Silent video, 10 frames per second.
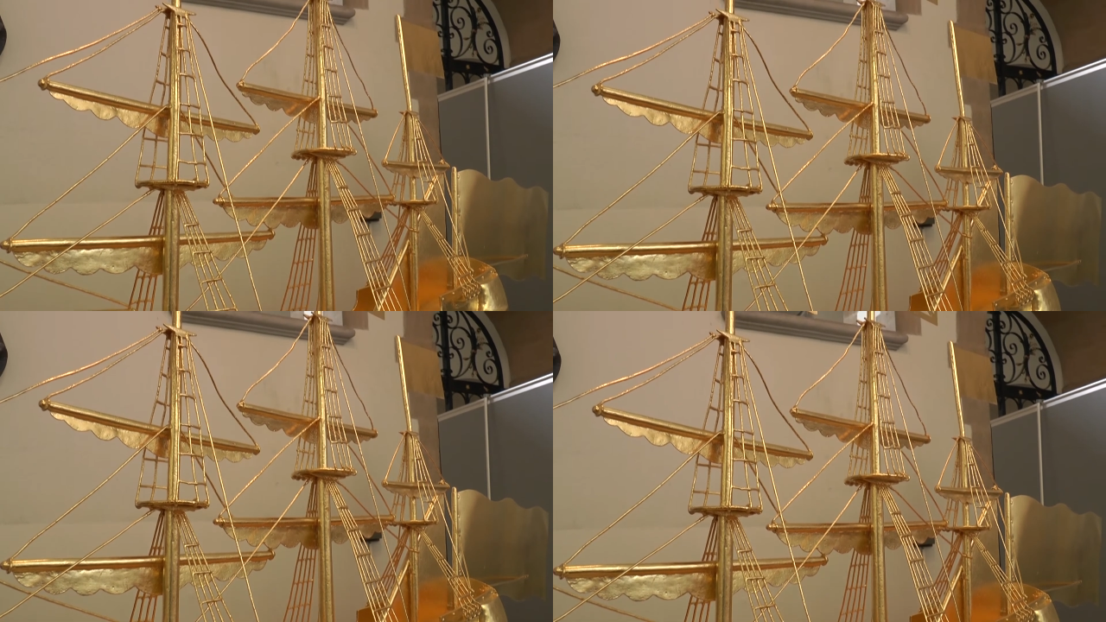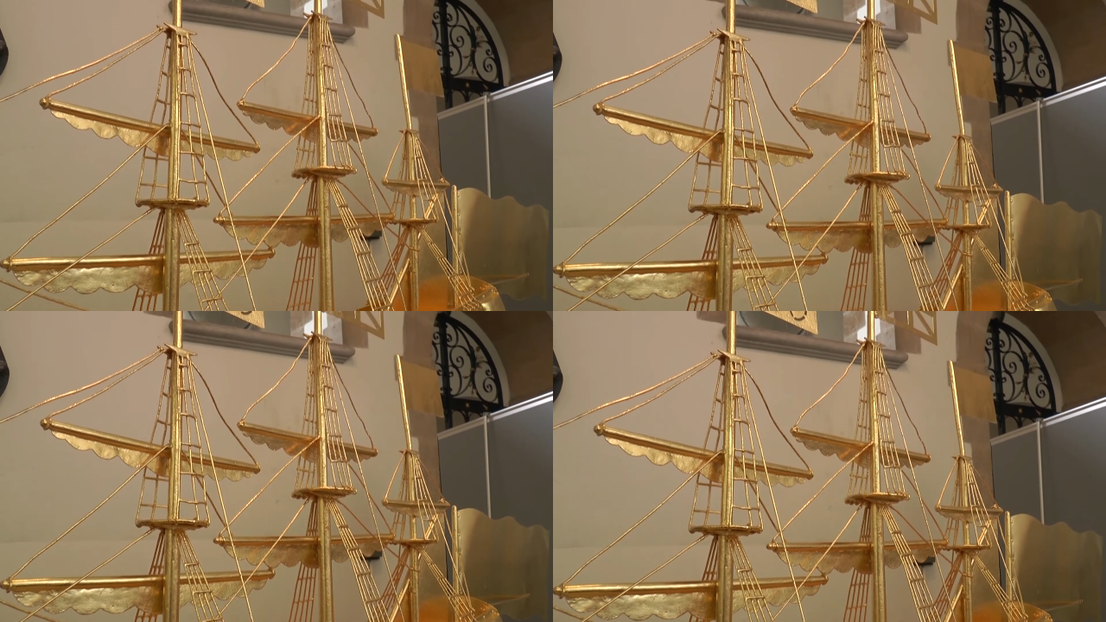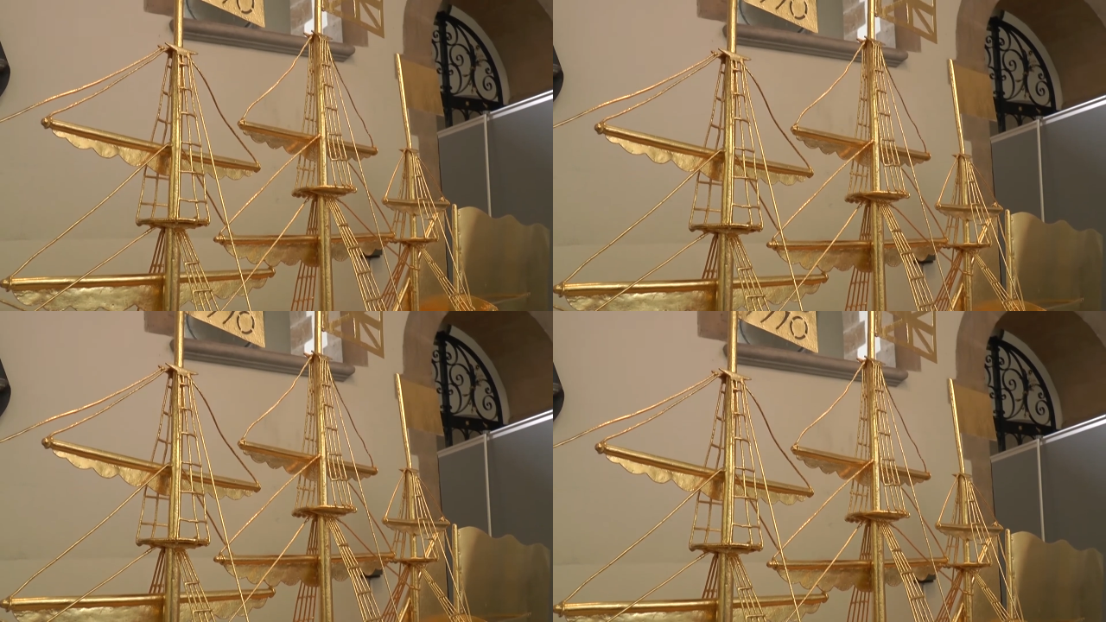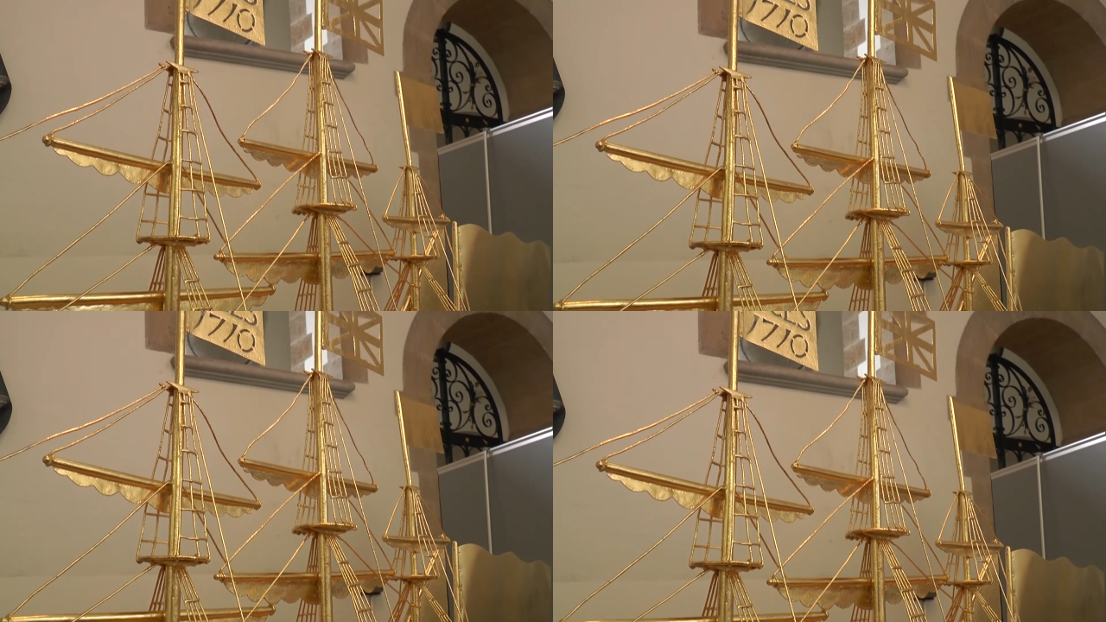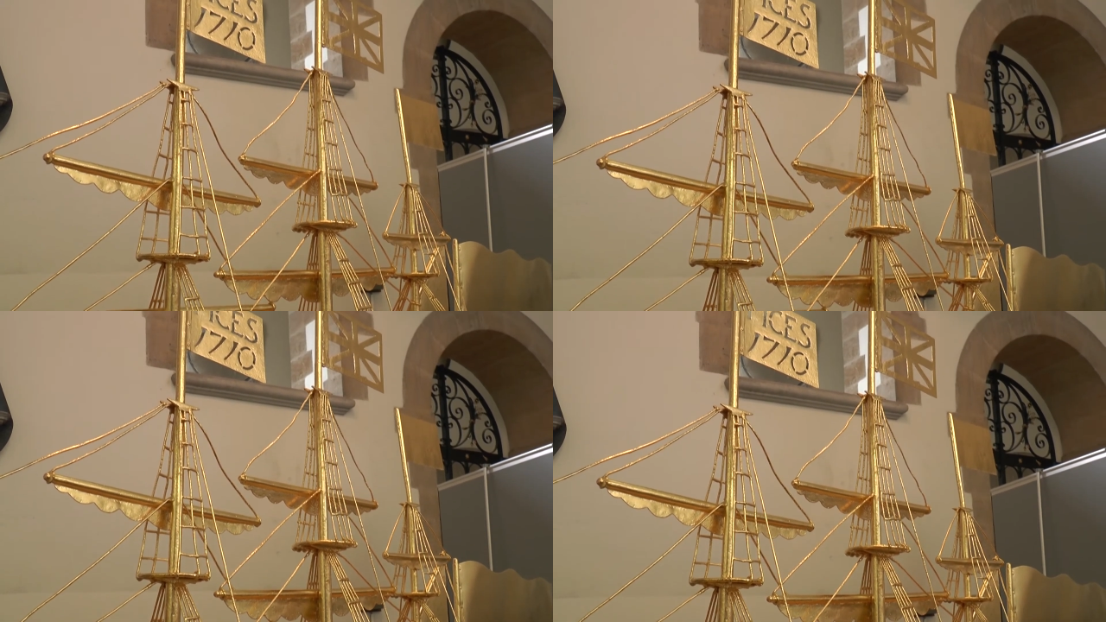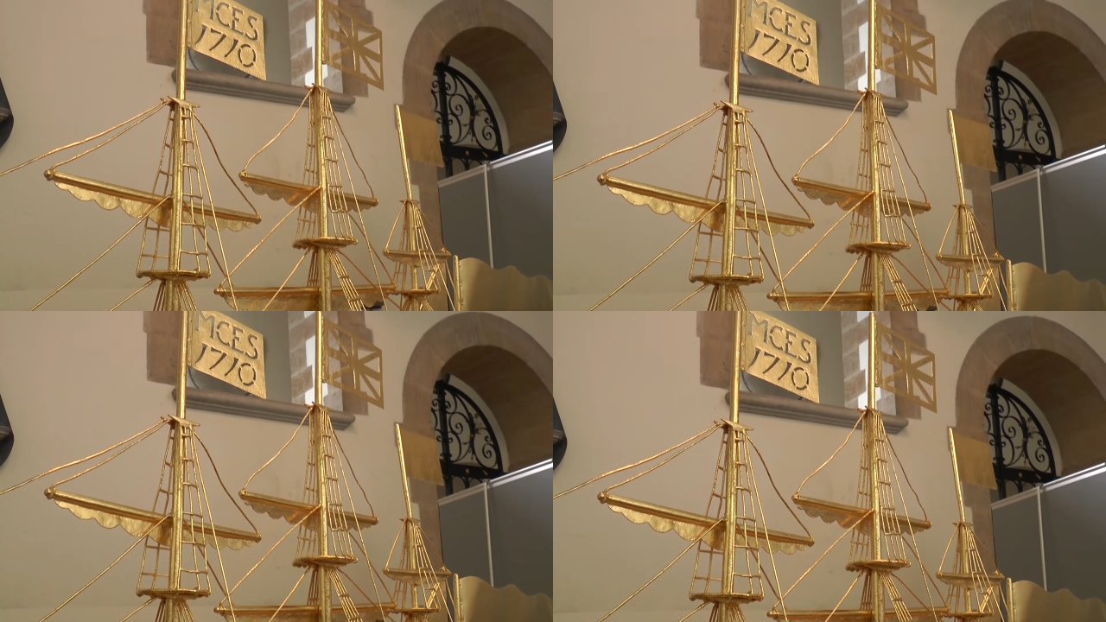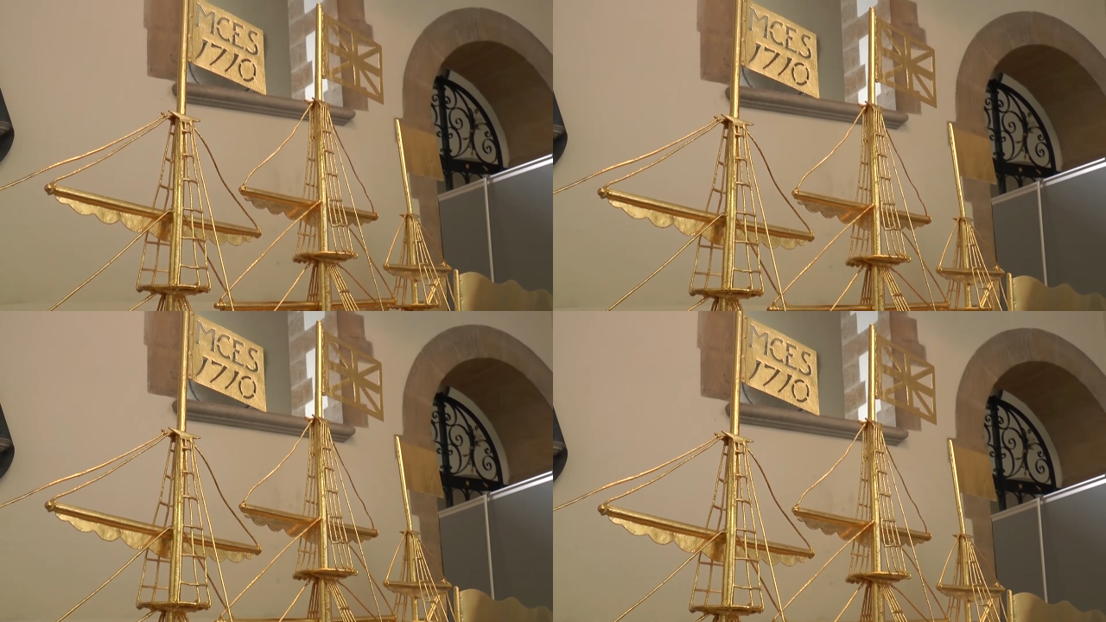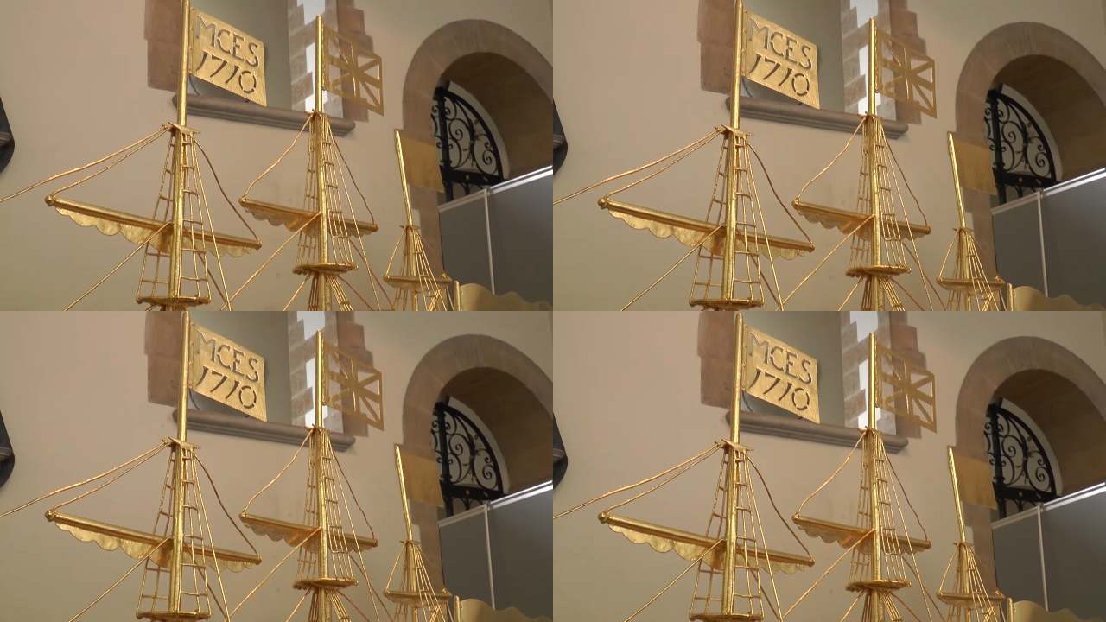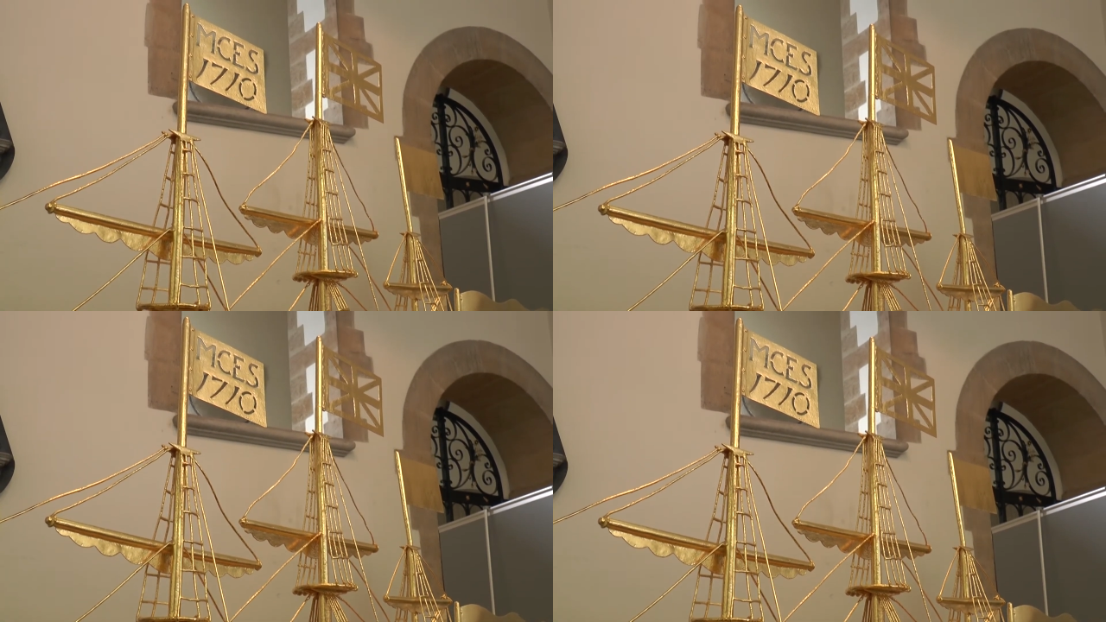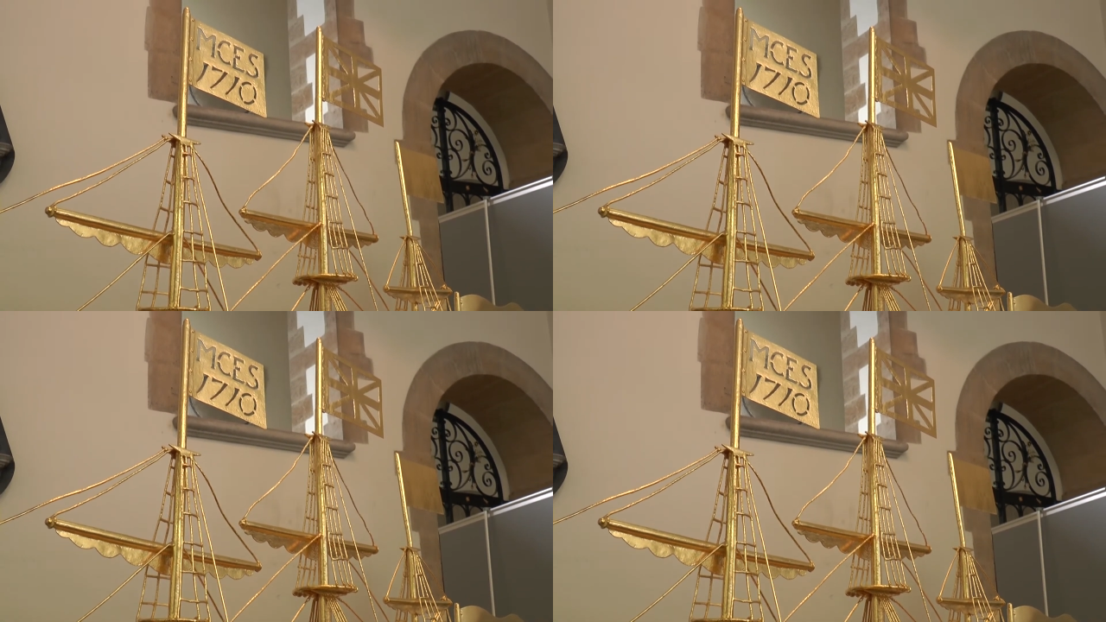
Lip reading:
(no speaker visible)